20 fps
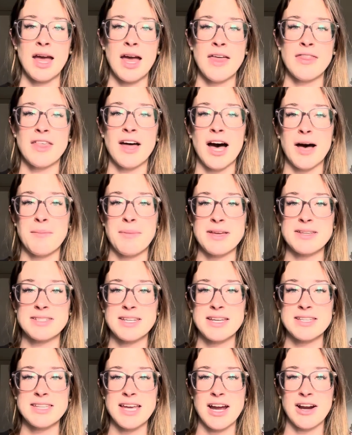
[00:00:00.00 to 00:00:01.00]
The
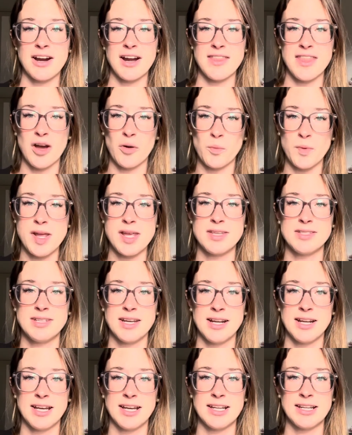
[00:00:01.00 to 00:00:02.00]
hibiscus area that we
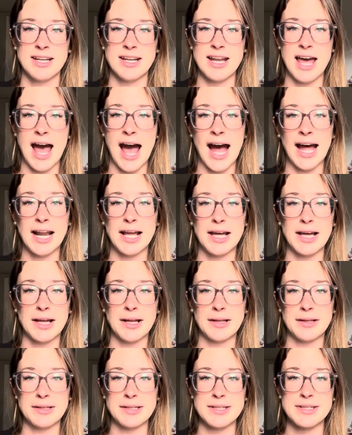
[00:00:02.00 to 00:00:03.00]
stayed in had
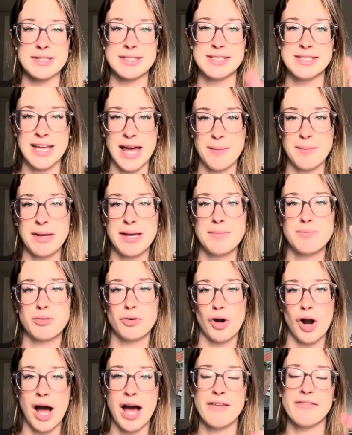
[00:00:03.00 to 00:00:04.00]
a
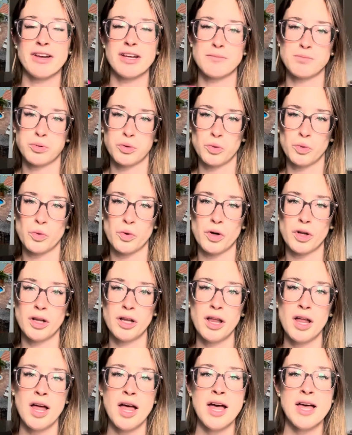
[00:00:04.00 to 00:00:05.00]
semi-private pool.
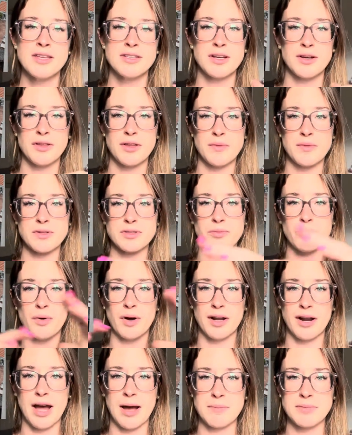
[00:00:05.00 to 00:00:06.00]
So there was one
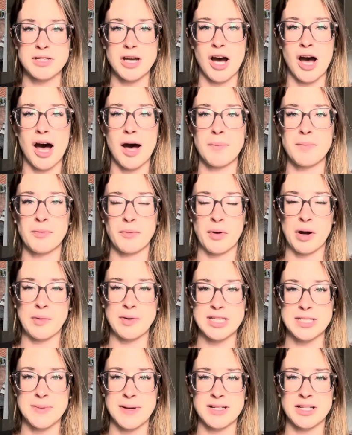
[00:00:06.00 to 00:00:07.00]
up top where we
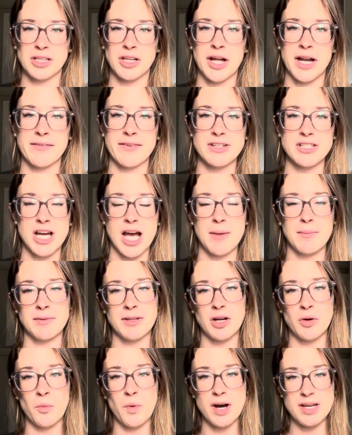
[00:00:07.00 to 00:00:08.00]
spent a lot of our time, and there
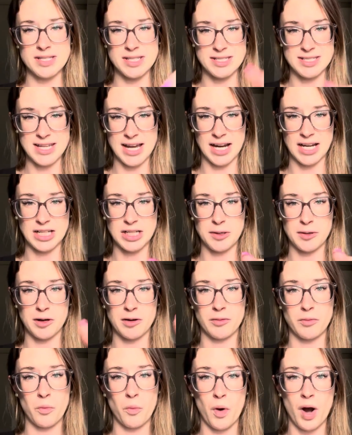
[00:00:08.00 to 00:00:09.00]
was a secondary
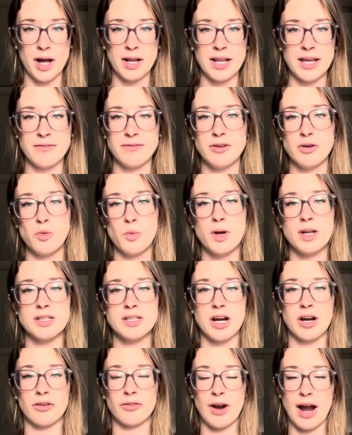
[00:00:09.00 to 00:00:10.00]
one if you went
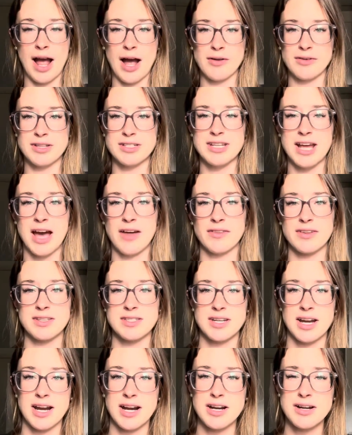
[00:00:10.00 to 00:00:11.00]
around and down the
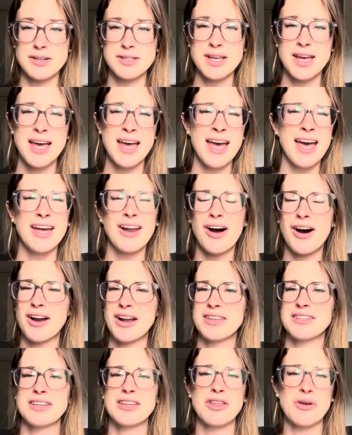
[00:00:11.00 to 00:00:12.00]
stairs. And
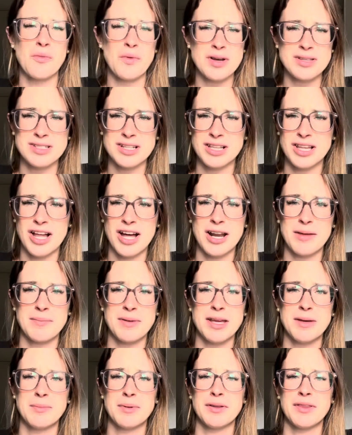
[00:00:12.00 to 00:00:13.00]
honestly, there wasn't a lot of
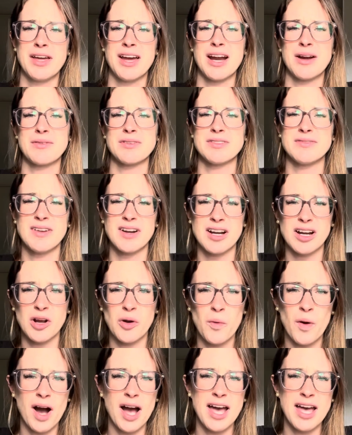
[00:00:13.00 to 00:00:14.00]
people there. It was very
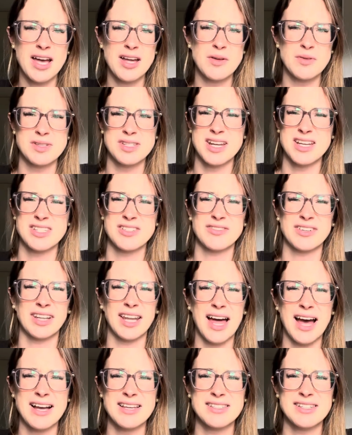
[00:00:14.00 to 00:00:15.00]
quiet. It was nice and
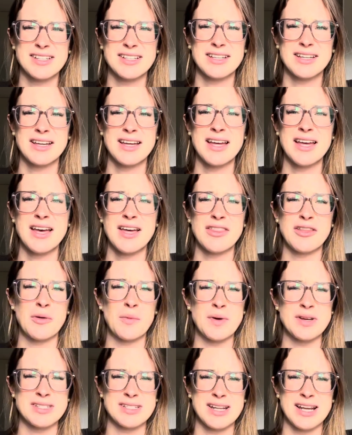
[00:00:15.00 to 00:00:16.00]
relaxing. There
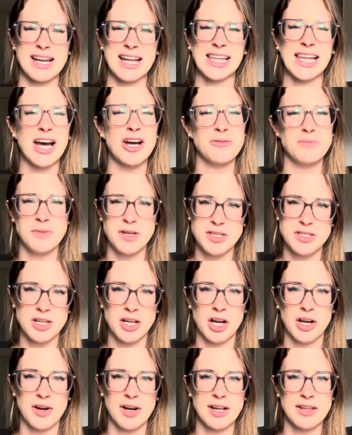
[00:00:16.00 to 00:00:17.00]
wasn't any loud music
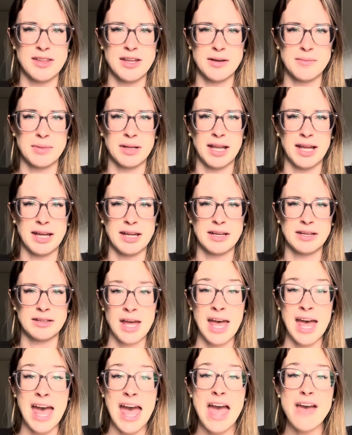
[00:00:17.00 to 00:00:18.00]
or anything playing.
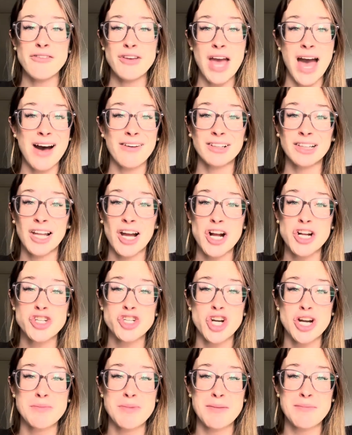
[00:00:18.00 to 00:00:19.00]
If you have a large
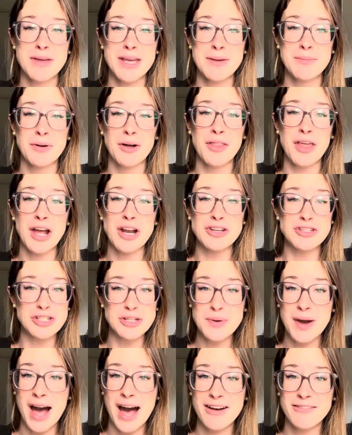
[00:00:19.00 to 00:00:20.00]
group of people, they do
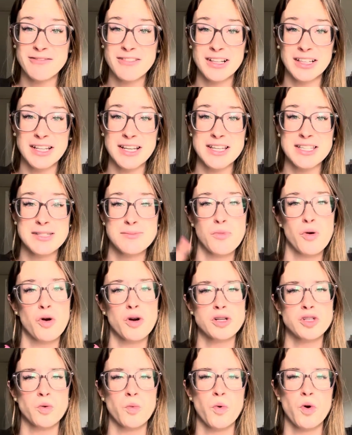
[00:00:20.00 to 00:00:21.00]
have villas more
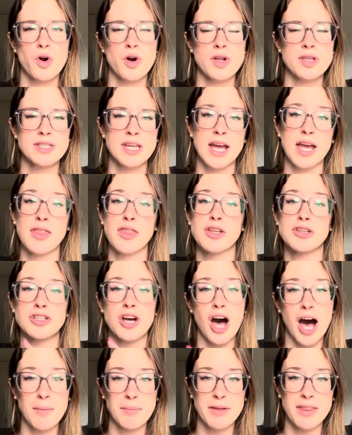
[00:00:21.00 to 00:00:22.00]
towards like the
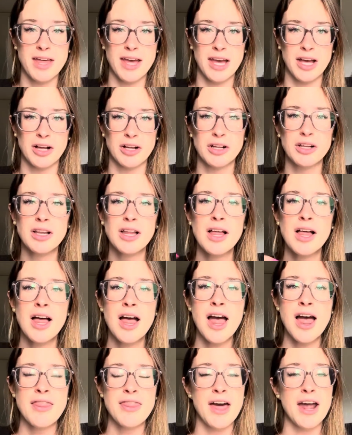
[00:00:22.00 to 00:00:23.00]
top of the hill
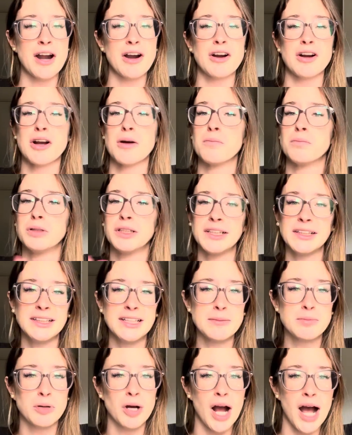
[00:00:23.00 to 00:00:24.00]
that are completely
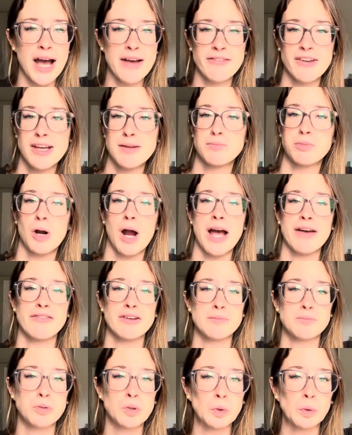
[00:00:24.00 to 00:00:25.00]

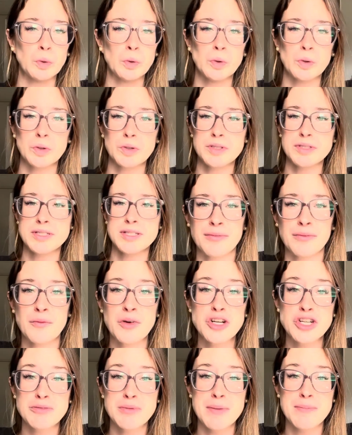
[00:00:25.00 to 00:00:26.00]
private pools,
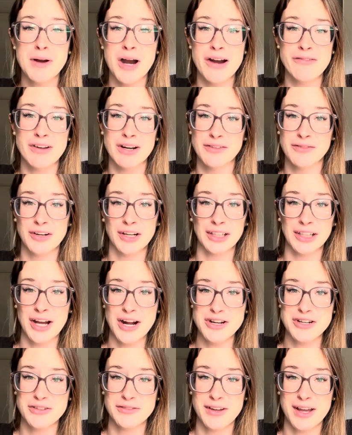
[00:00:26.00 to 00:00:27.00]
which would be perfect for a
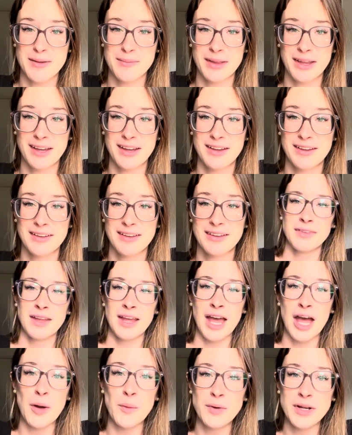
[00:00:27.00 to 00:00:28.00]
larger family.
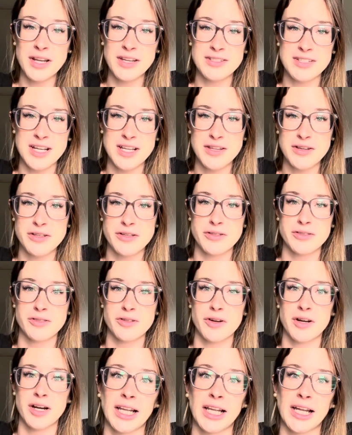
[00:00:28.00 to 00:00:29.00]
And when you see this
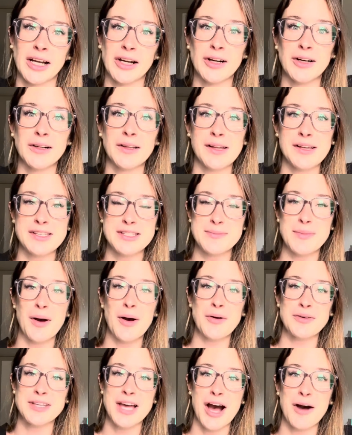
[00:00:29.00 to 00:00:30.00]
resort, holy
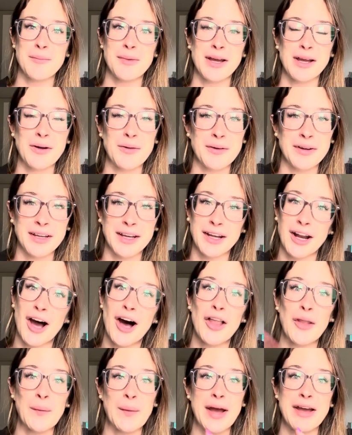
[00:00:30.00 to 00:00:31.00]
smokes, how am I going to get
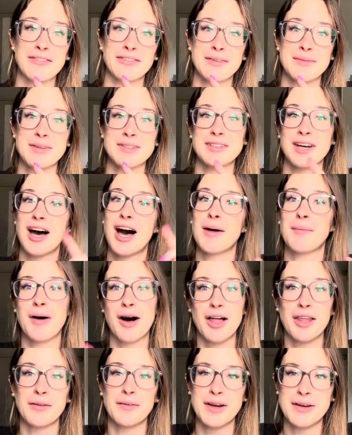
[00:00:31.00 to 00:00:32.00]
all the way from the top
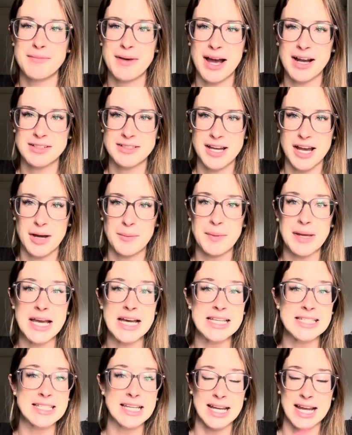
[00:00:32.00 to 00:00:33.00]
all the way back down?
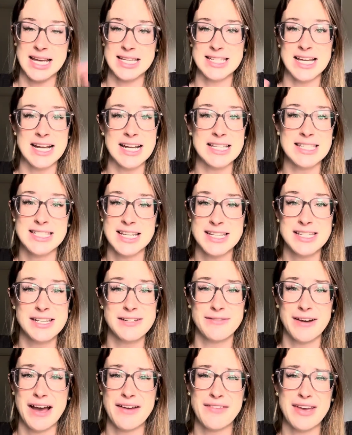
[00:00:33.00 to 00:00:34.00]
Because like I said, it's
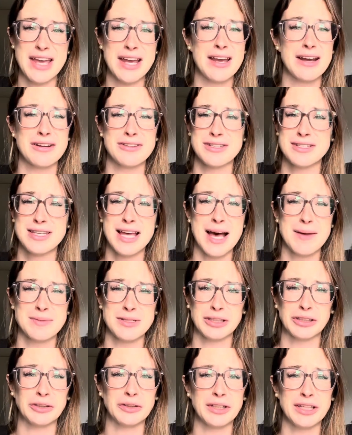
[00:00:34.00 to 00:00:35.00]
65 acres. It's
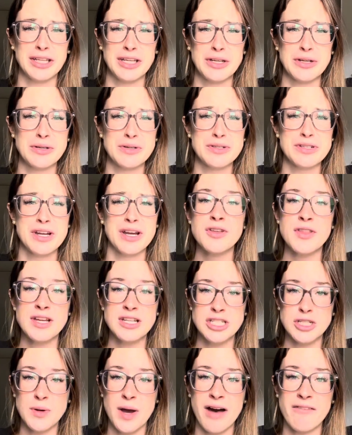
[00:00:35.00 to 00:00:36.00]
absolutely huge. They
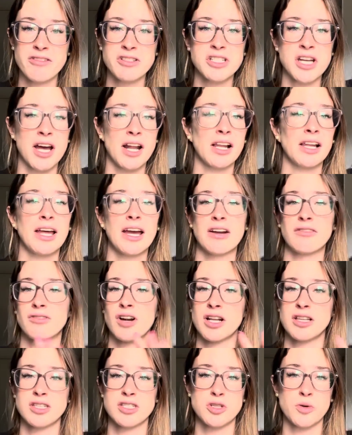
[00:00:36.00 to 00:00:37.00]
do have a shuttle. It
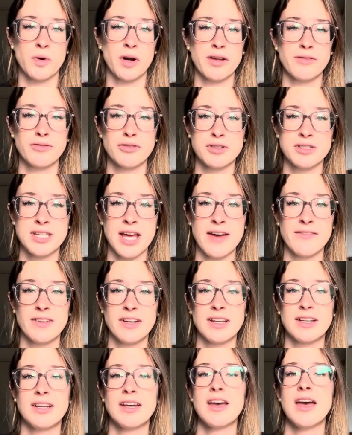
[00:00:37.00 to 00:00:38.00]
runs
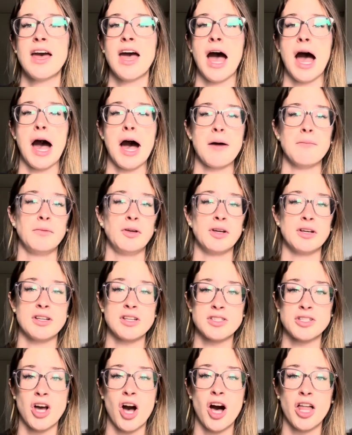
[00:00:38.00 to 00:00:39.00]
24/7. You can
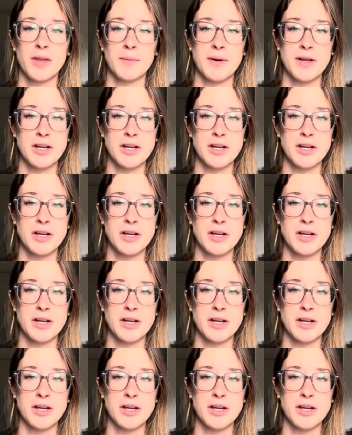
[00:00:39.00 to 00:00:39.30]
just call them on your